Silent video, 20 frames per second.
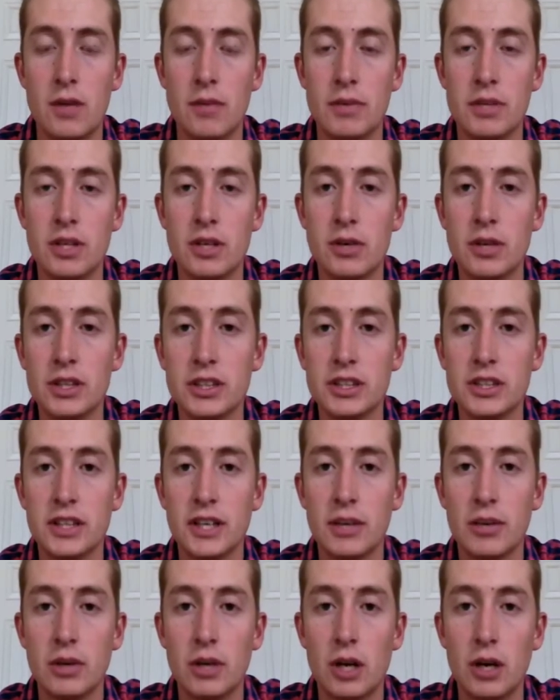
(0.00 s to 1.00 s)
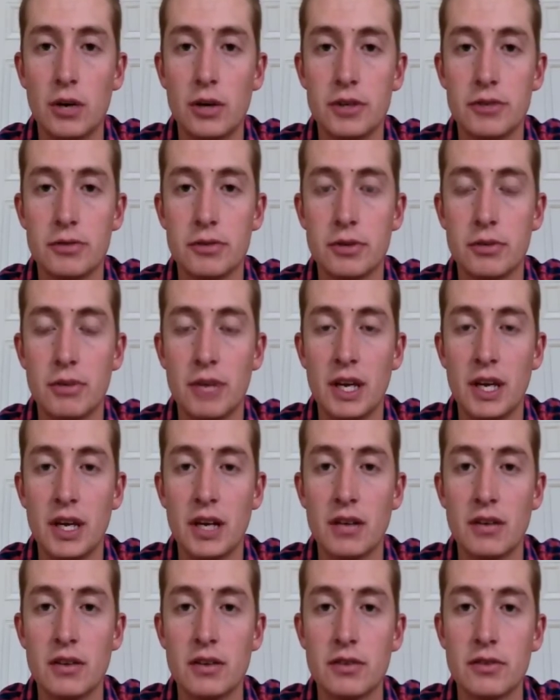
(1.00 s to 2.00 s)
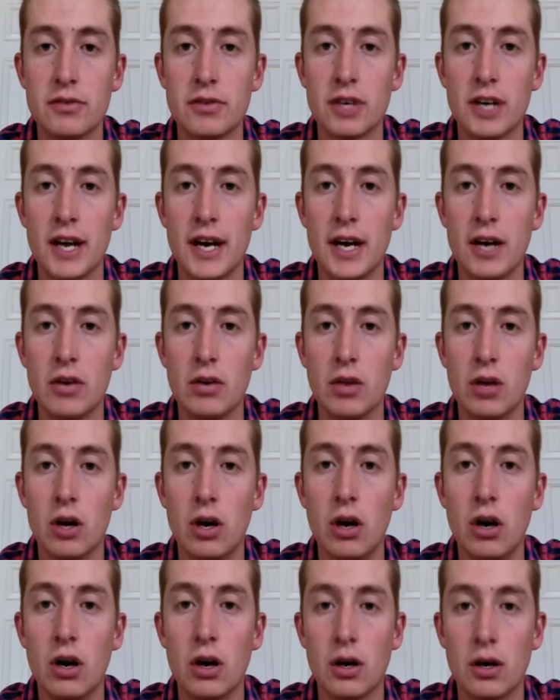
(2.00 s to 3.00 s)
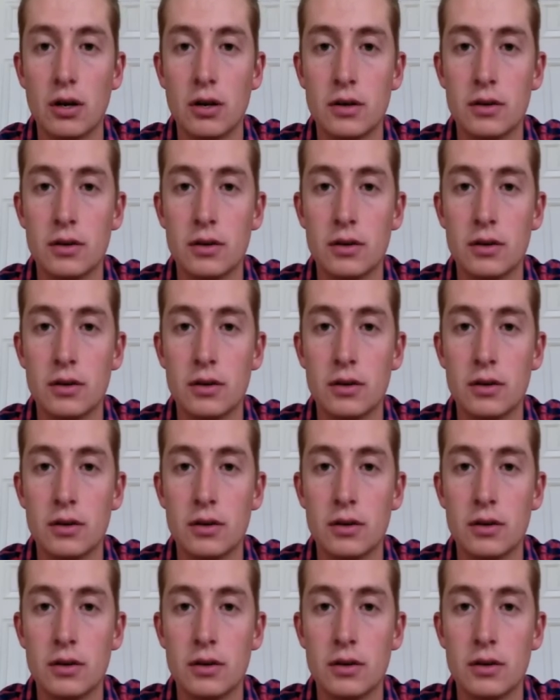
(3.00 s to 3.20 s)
But the question that will always remain is for how long?